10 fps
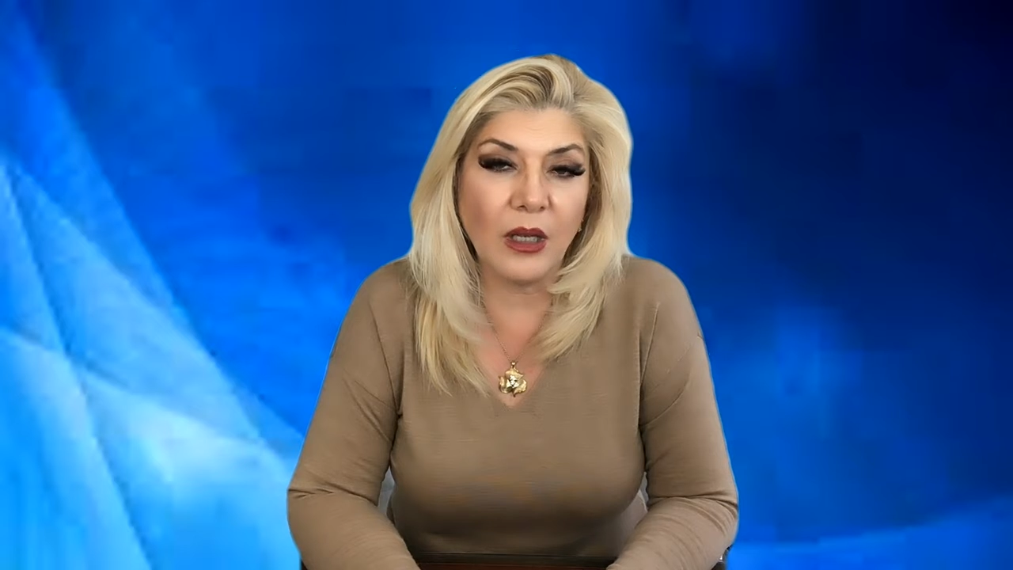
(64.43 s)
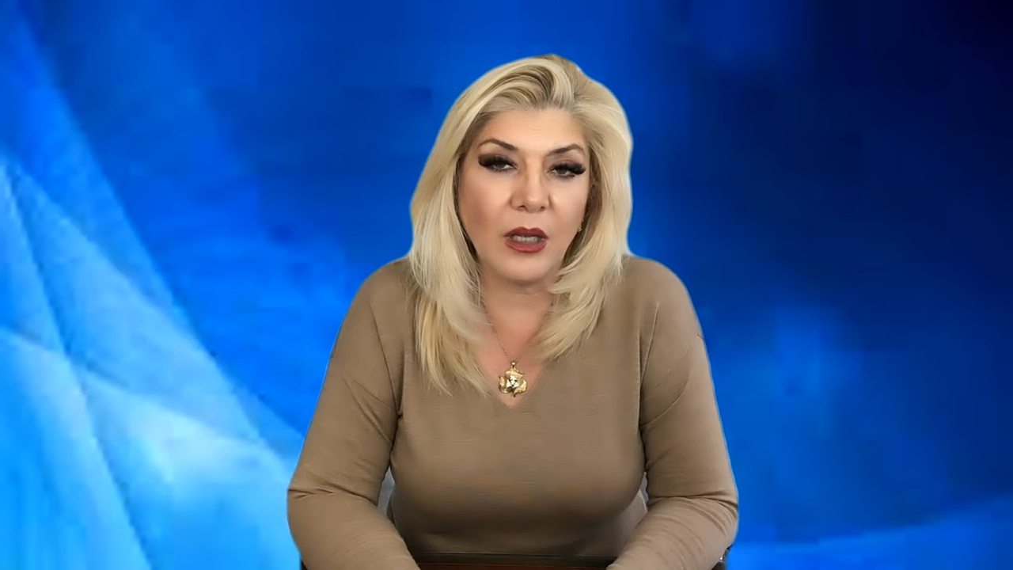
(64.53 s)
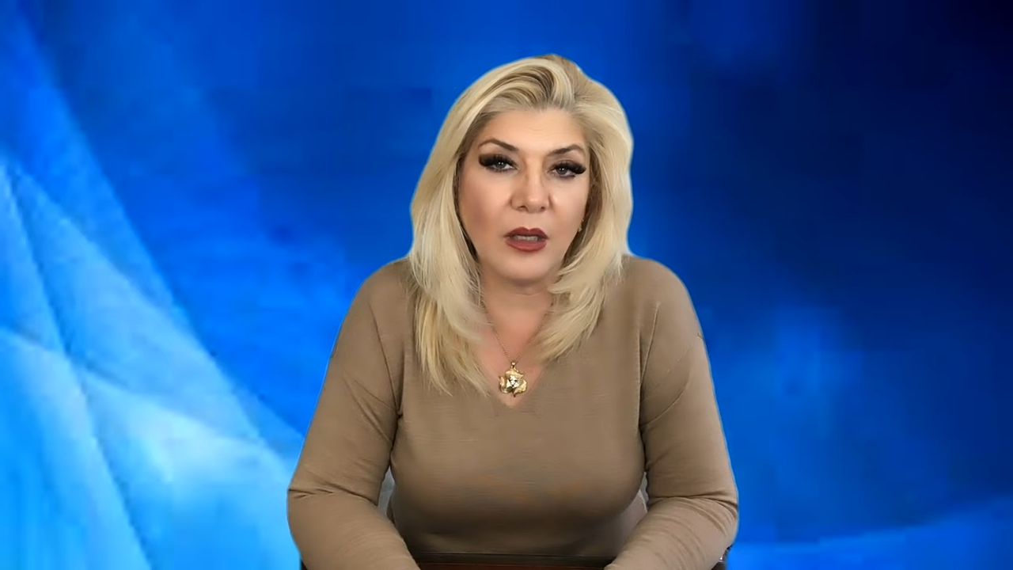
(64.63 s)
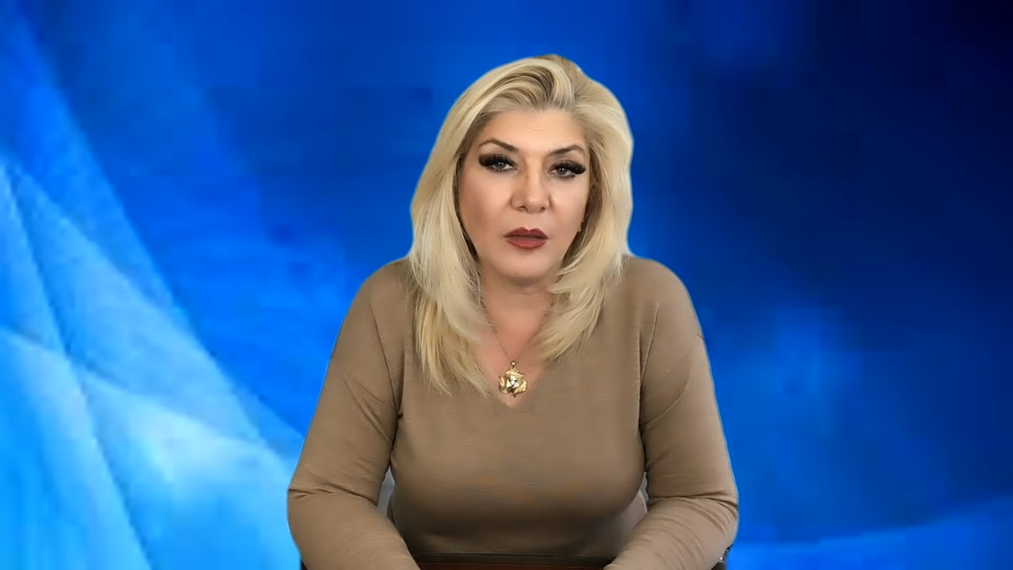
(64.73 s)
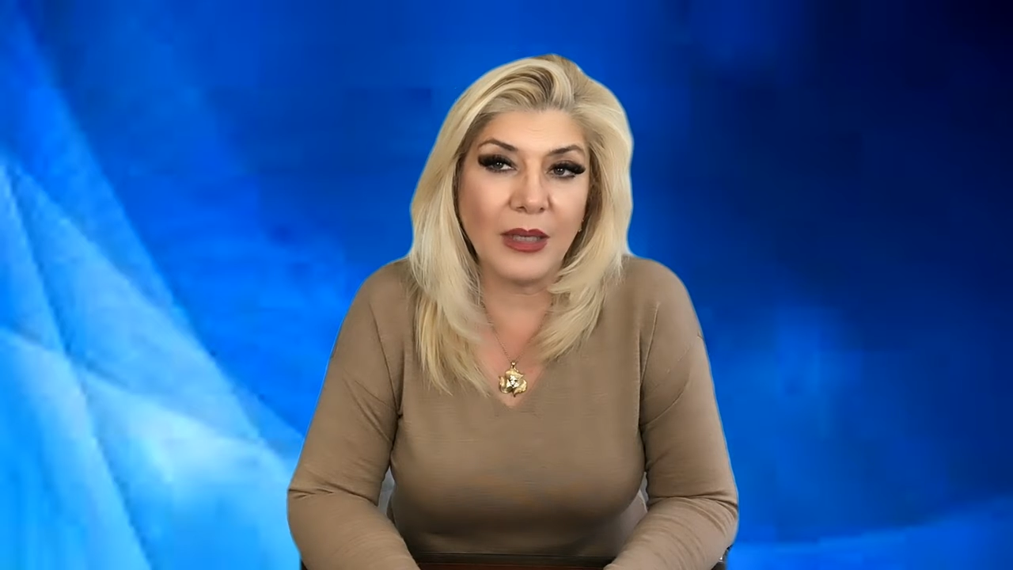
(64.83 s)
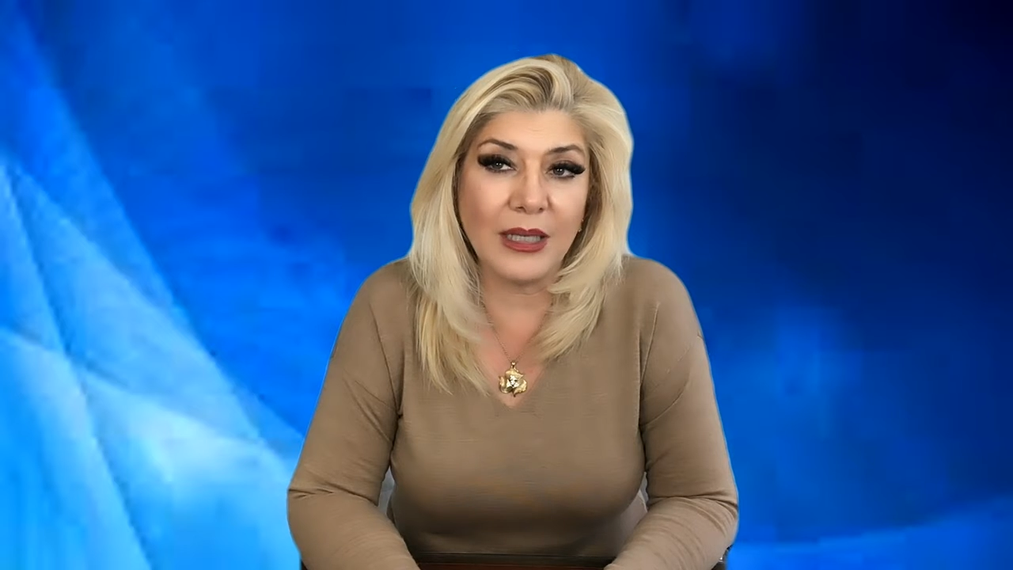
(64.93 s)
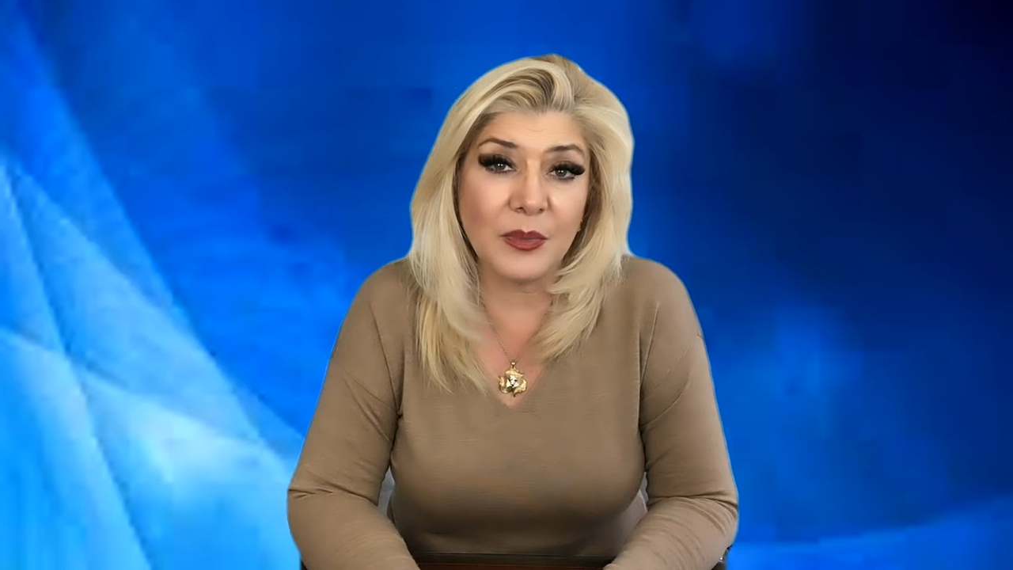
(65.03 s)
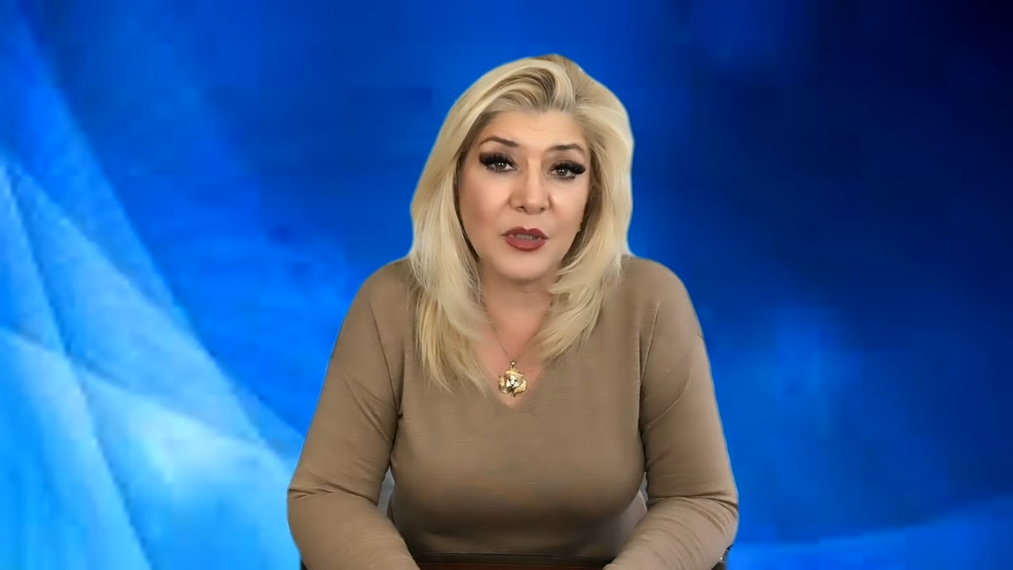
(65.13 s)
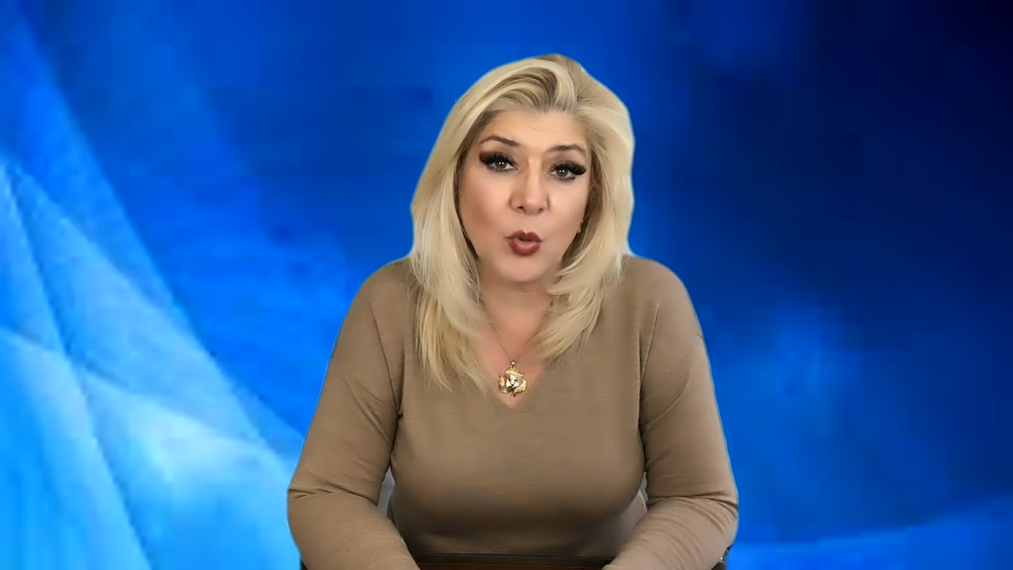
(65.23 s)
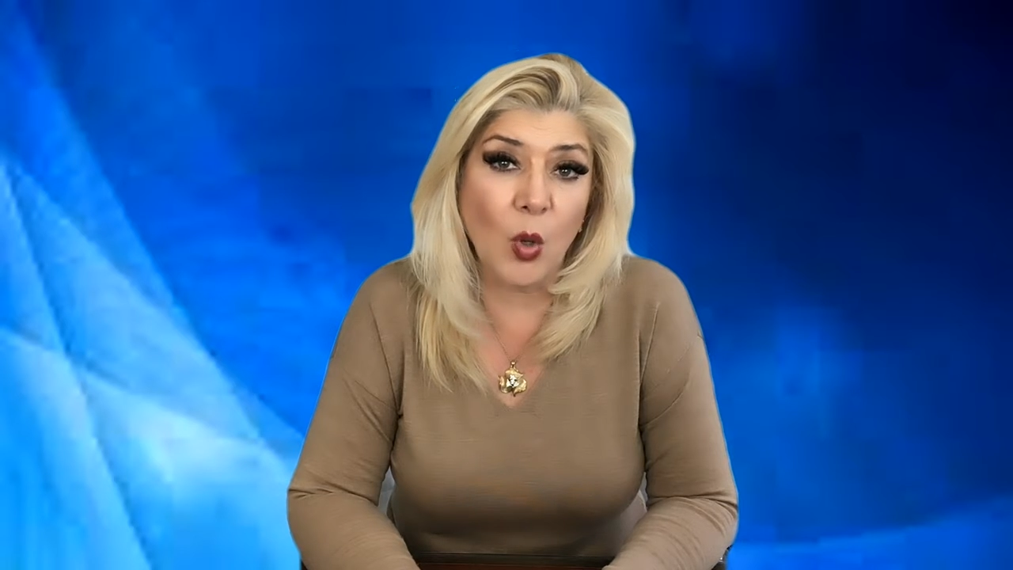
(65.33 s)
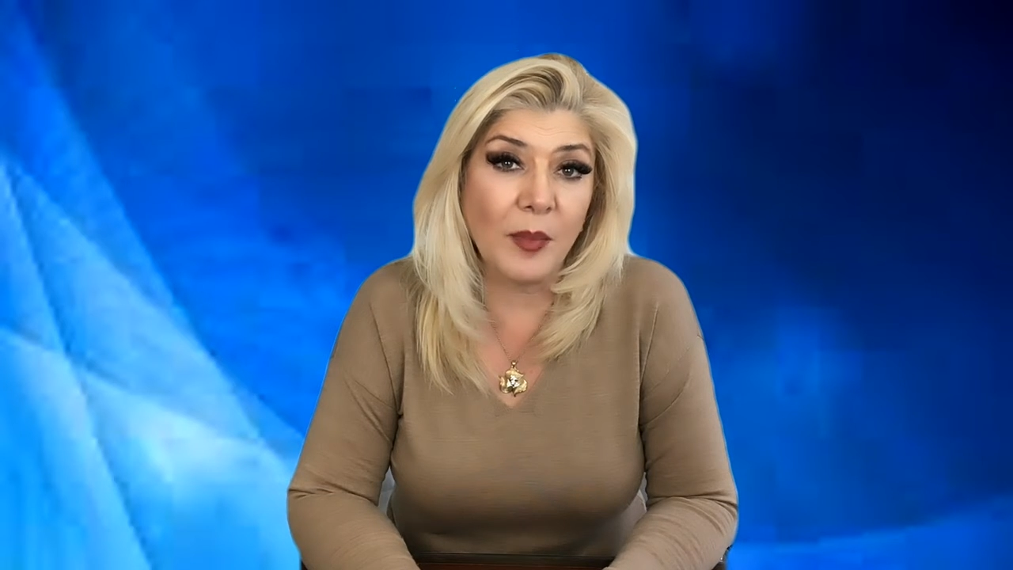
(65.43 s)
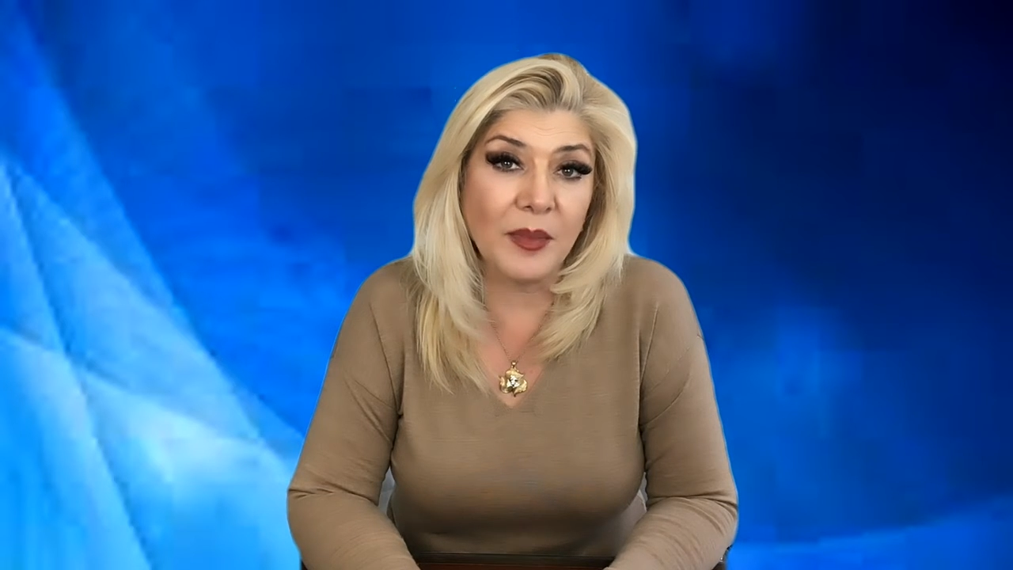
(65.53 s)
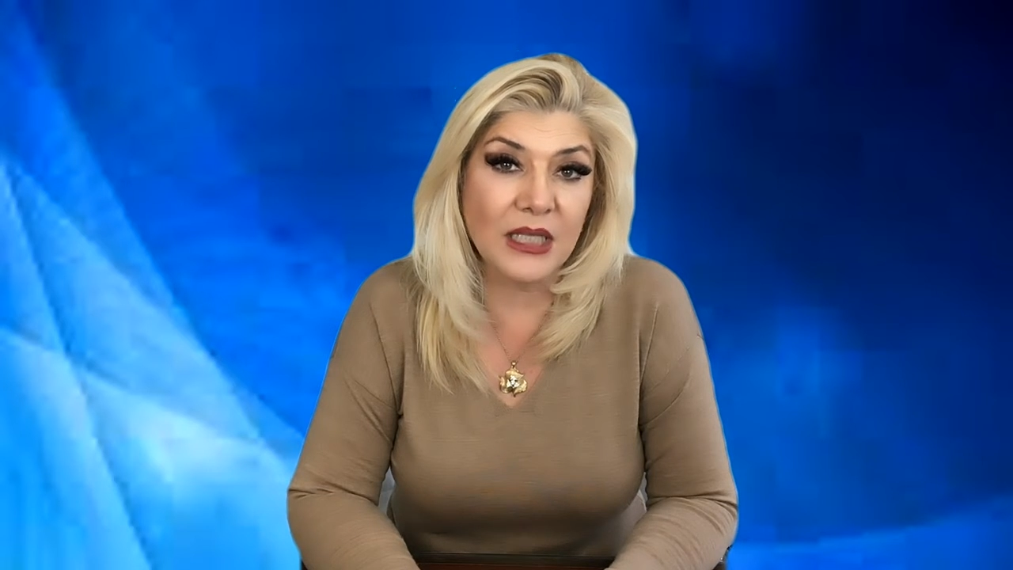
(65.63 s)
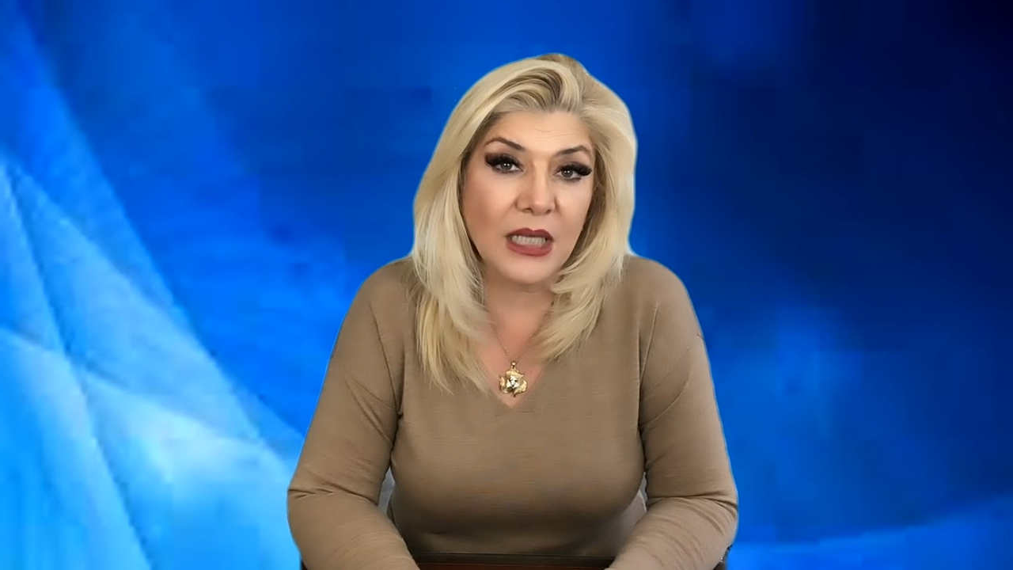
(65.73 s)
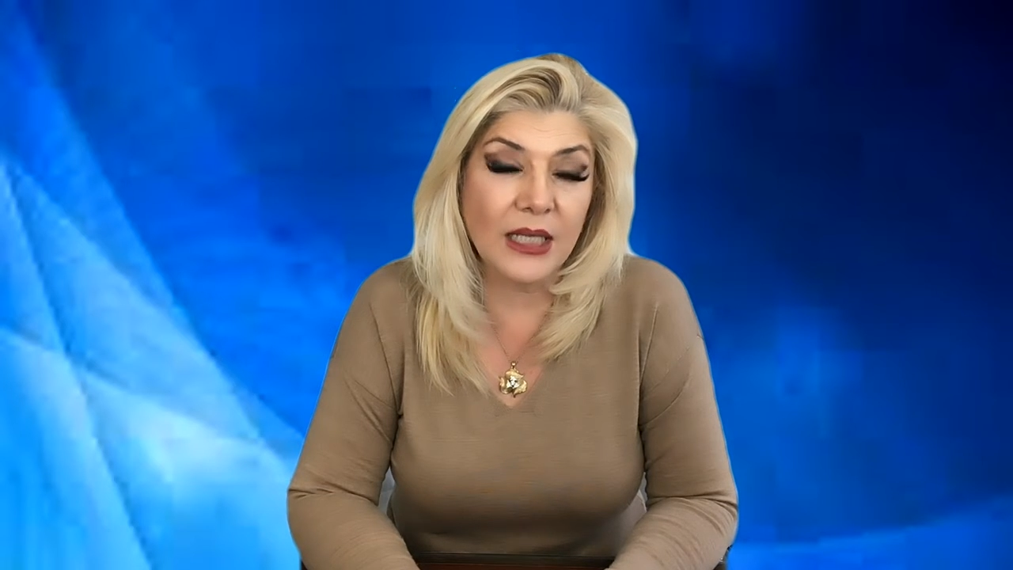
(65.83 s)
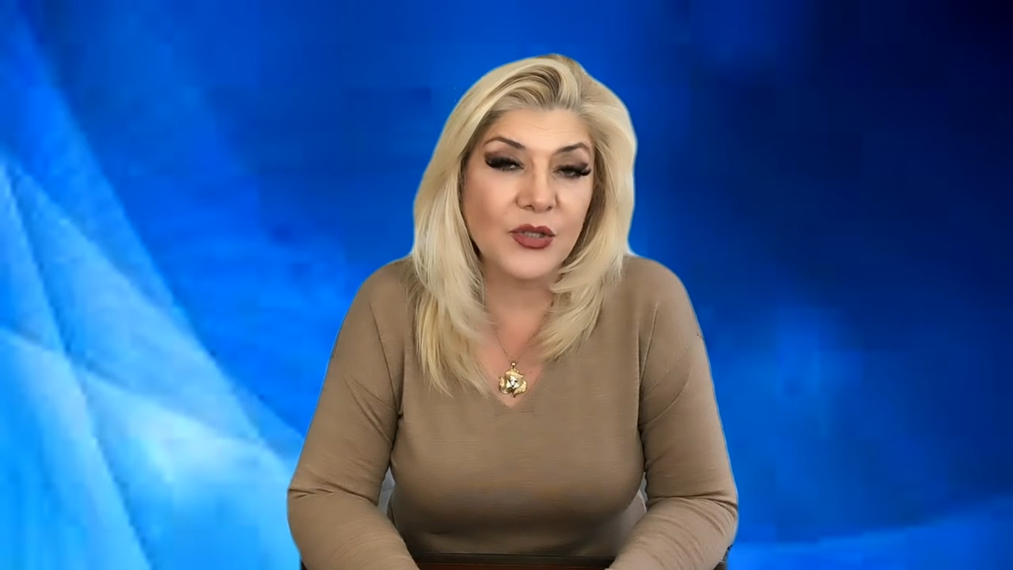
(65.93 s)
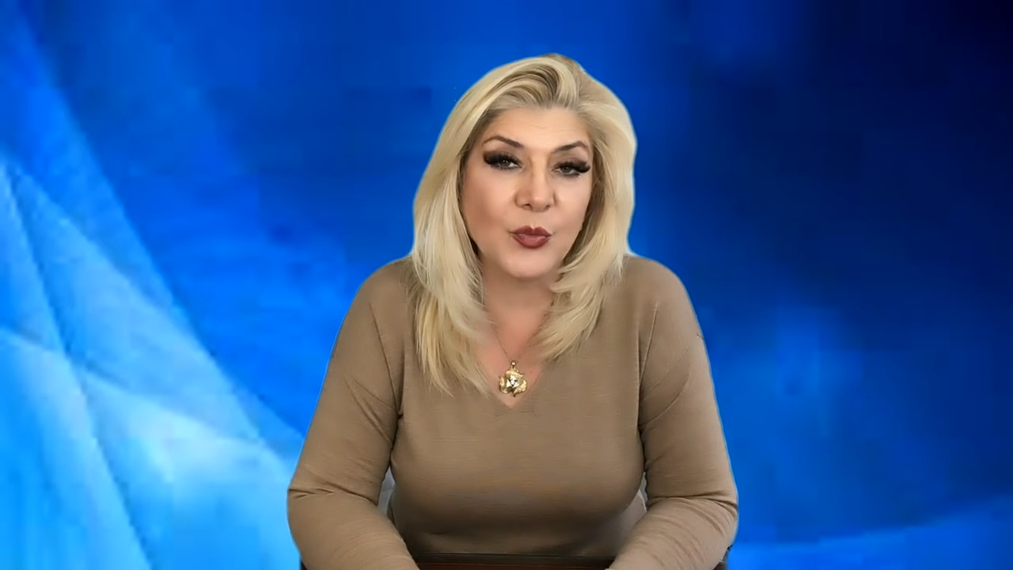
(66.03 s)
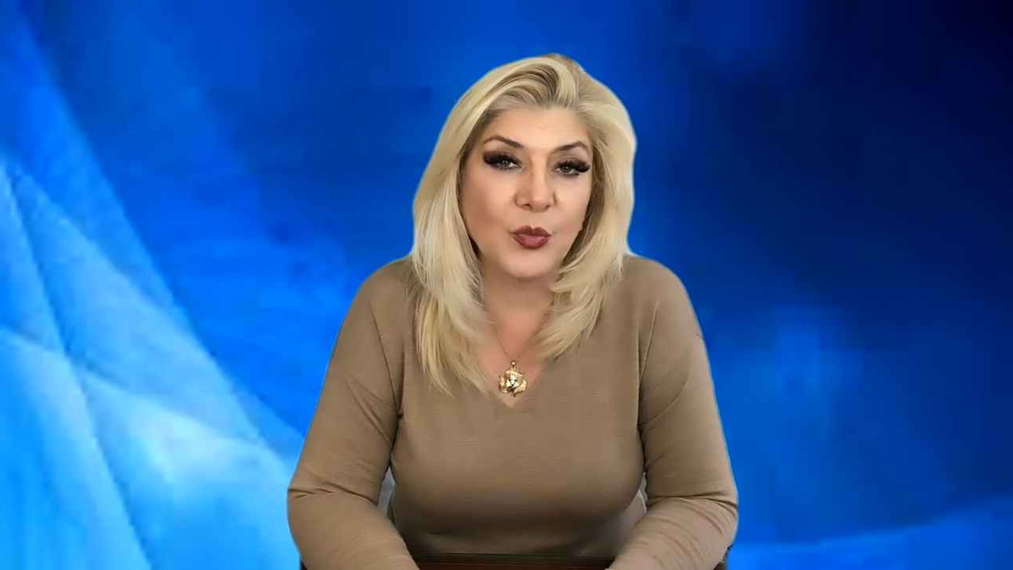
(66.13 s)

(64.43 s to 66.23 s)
um, has been traumatized